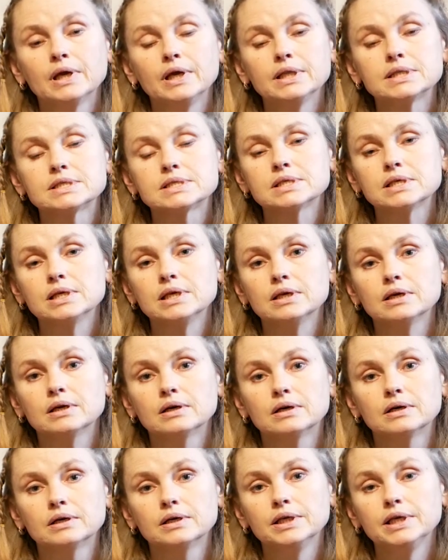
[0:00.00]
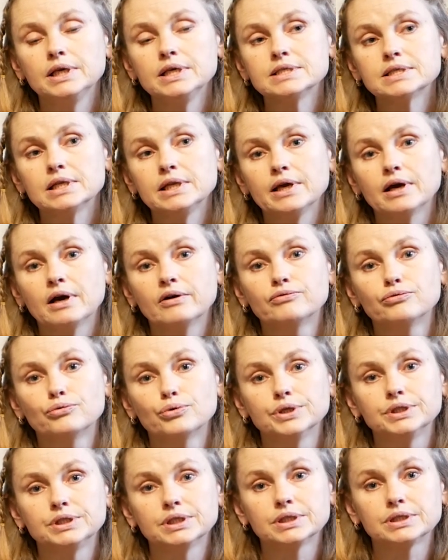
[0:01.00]
It's easily
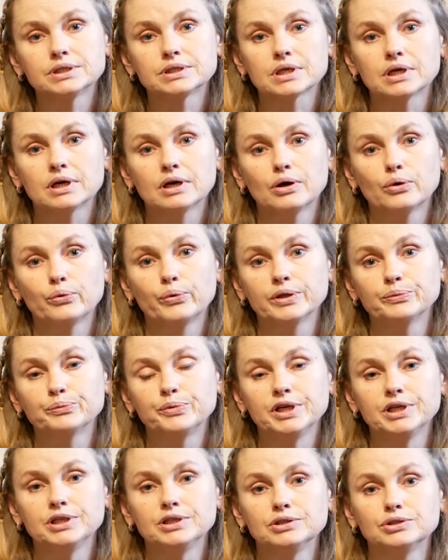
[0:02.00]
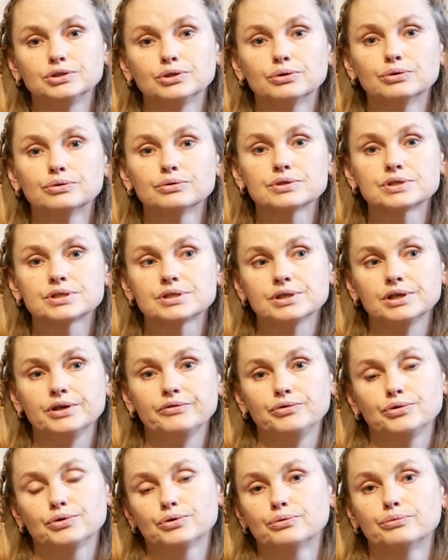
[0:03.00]
avoided when breeding dogs
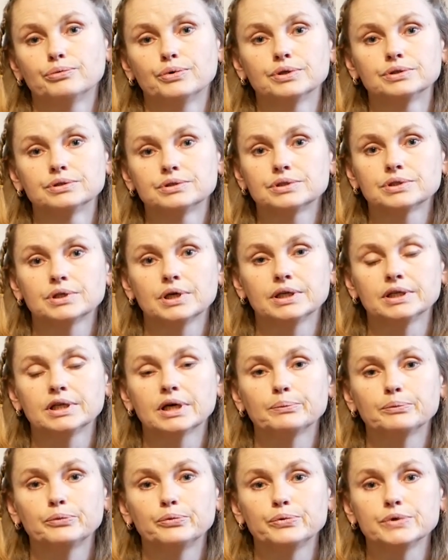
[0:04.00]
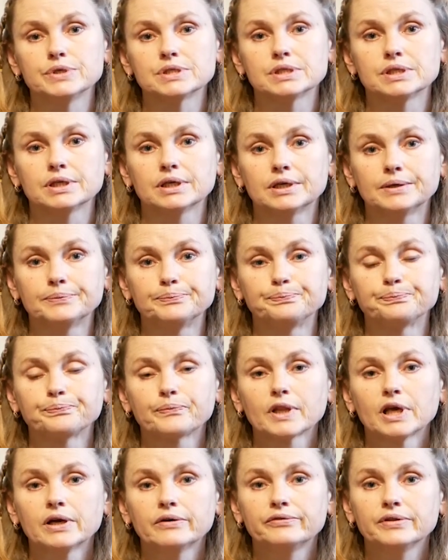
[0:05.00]
if you don't want to end up with the
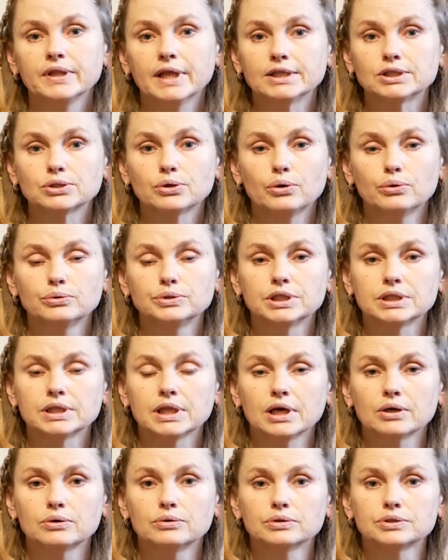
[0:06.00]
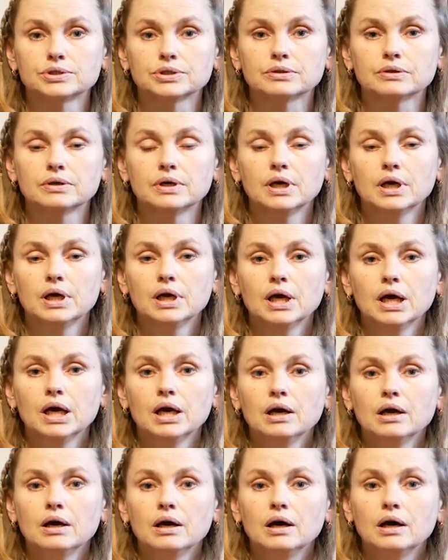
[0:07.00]
flat-coated Lagotto.
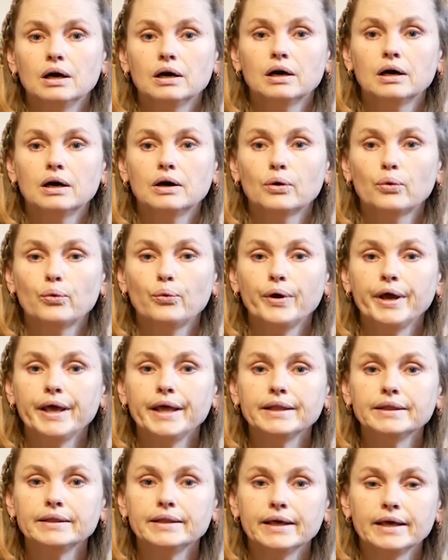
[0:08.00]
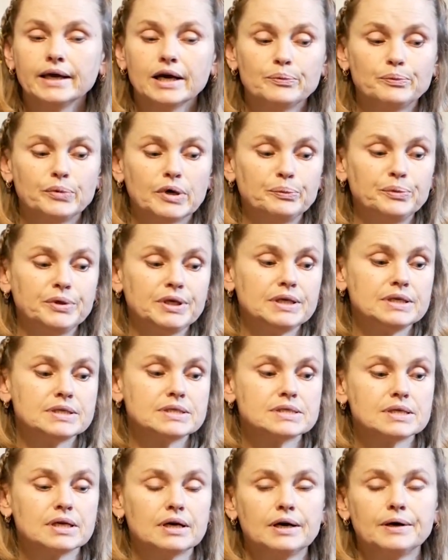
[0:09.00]
When they are
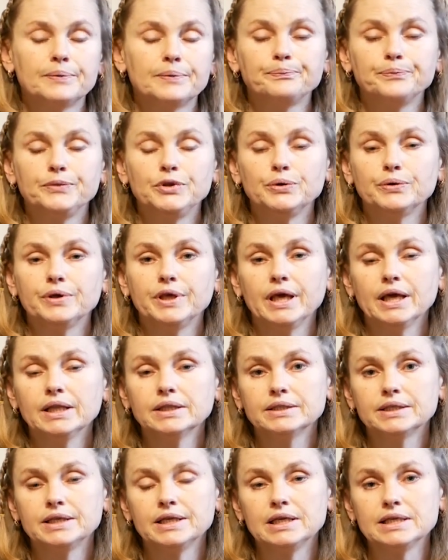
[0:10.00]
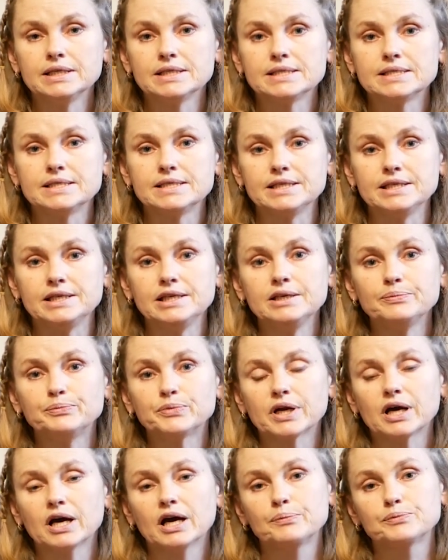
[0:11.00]
puppies, you can't really see.
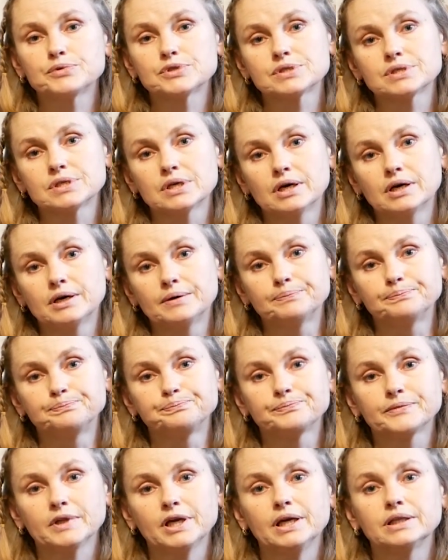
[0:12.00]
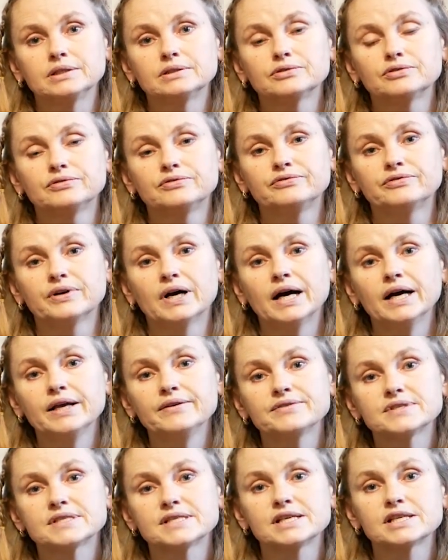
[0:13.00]
Perhaps at
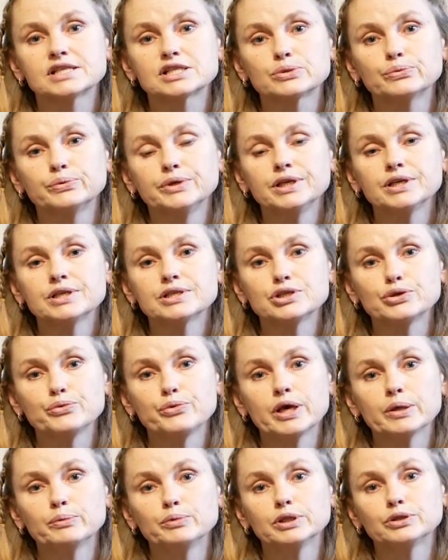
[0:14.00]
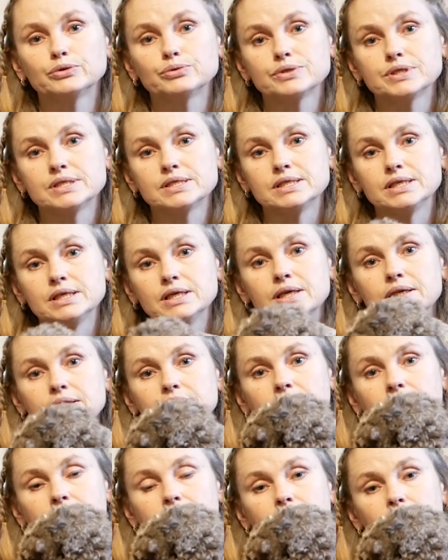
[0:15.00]
5-6 weeks you'll be able to see
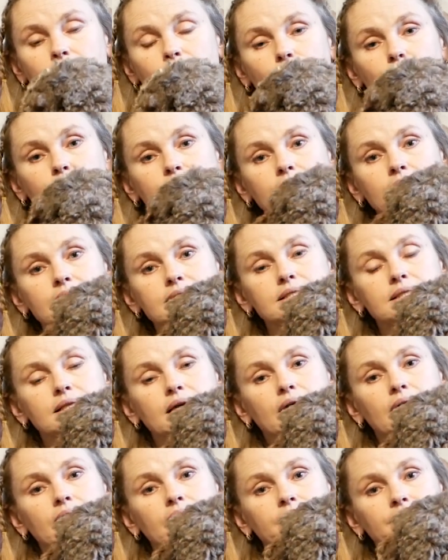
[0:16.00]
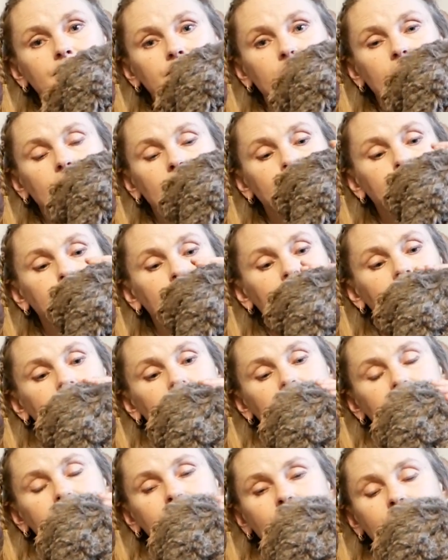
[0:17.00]
that the dog doesn't have
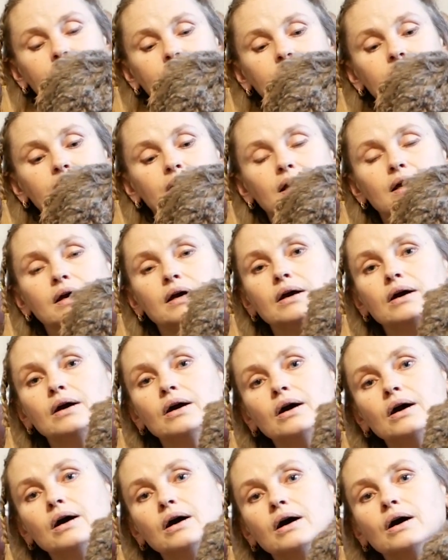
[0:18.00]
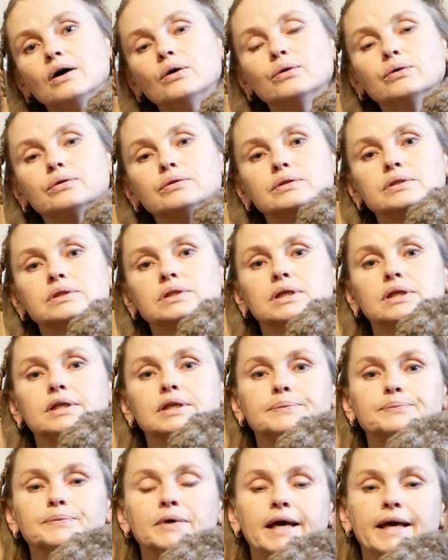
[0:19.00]
enough hair on
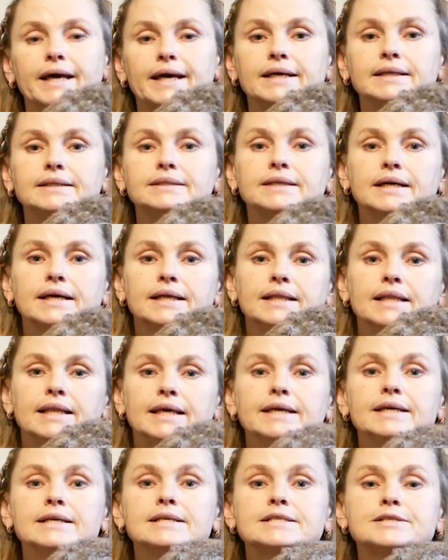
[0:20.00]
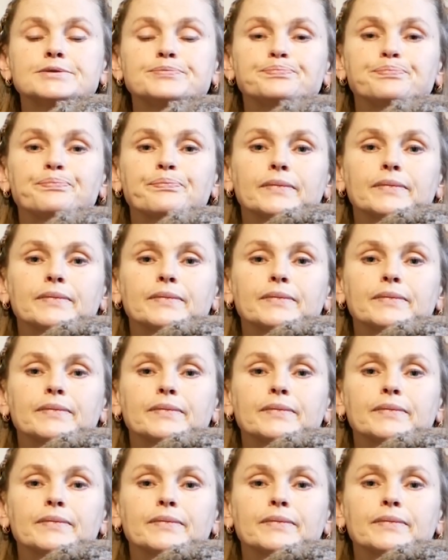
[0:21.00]
the head and legs.